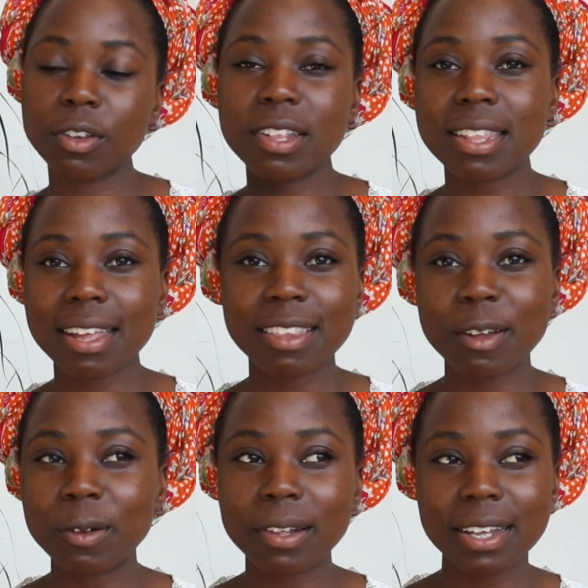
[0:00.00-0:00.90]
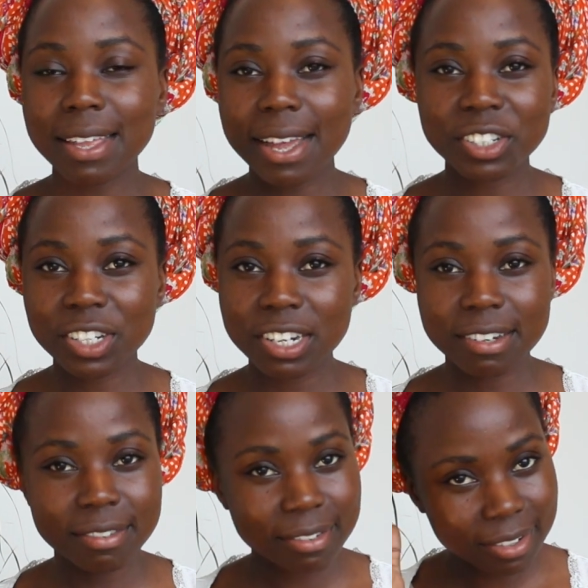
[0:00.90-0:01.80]
you know, it's like the whole
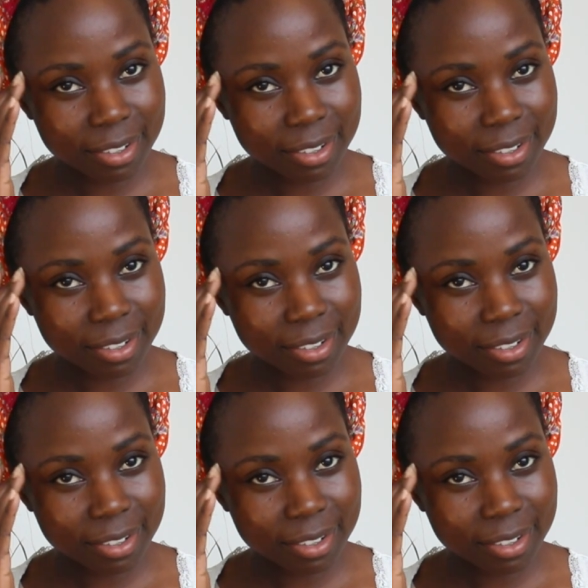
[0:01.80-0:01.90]
Kardashian